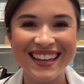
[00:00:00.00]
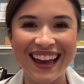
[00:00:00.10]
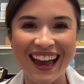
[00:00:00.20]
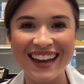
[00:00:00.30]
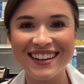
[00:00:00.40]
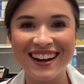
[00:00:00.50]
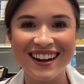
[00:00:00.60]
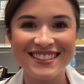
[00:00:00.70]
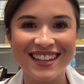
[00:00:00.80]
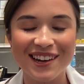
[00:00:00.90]
Hey
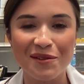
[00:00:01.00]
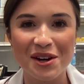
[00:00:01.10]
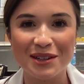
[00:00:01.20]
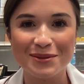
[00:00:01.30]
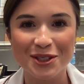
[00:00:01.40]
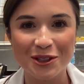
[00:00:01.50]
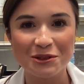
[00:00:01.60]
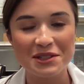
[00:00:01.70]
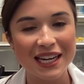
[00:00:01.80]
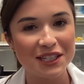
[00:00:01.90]
guys, and welcome to
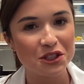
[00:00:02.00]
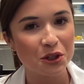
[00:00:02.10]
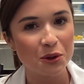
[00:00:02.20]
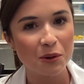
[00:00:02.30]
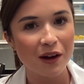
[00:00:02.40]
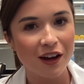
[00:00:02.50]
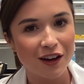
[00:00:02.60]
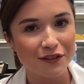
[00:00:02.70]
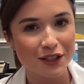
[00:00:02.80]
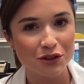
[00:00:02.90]
day 2 of
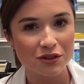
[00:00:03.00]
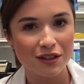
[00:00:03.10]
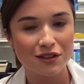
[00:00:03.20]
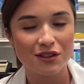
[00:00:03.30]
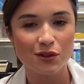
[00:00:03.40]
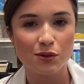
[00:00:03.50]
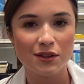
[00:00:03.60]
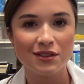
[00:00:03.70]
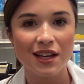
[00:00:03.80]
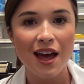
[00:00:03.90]
Introduction to
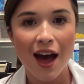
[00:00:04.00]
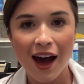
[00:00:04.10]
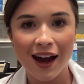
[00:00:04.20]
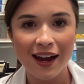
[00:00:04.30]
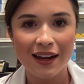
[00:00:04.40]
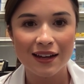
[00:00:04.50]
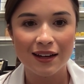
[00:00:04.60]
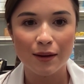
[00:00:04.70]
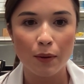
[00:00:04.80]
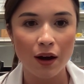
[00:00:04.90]
Oils. I
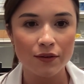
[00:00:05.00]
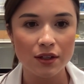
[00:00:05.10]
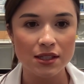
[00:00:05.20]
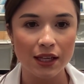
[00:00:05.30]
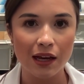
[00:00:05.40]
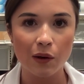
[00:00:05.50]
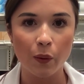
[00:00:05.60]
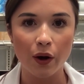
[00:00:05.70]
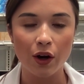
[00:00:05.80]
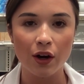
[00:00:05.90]
am obviously at
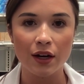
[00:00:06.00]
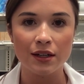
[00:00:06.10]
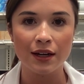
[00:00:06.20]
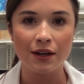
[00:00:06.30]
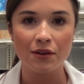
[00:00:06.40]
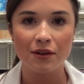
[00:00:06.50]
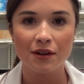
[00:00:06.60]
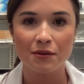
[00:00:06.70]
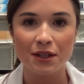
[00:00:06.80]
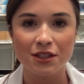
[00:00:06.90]
work right now,
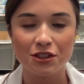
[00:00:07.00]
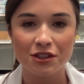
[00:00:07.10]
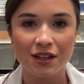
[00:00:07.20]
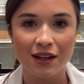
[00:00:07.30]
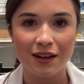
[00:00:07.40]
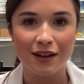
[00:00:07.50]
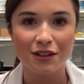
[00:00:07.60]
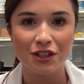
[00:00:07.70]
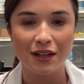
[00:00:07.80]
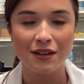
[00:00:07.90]
which
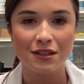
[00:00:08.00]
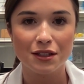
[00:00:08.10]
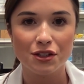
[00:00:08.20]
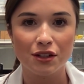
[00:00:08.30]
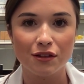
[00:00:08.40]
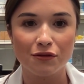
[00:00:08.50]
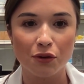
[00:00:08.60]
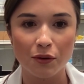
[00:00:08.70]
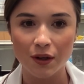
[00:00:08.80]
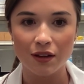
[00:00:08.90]
shout out to Jill for
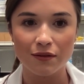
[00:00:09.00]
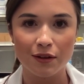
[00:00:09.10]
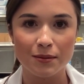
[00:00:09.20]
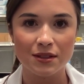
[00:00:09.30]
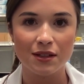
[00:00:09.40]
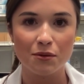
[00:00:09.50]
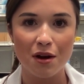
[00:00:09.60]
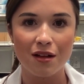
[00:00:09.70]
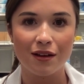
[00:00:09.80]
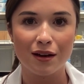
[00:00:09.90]
running the pharmacy
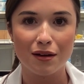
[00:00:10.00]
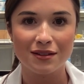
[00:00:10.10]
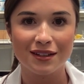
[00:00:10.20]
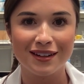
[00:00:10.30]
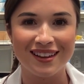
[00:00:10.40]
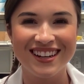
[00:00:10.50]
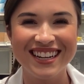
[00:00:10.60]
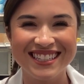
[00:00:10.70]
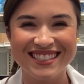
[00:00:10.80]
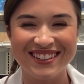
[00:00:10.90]
while I sit down
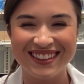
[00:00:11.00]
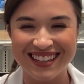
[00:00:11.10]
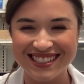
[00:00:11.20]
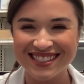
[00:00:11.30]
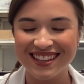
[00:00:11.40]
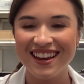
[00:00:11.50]
and do this.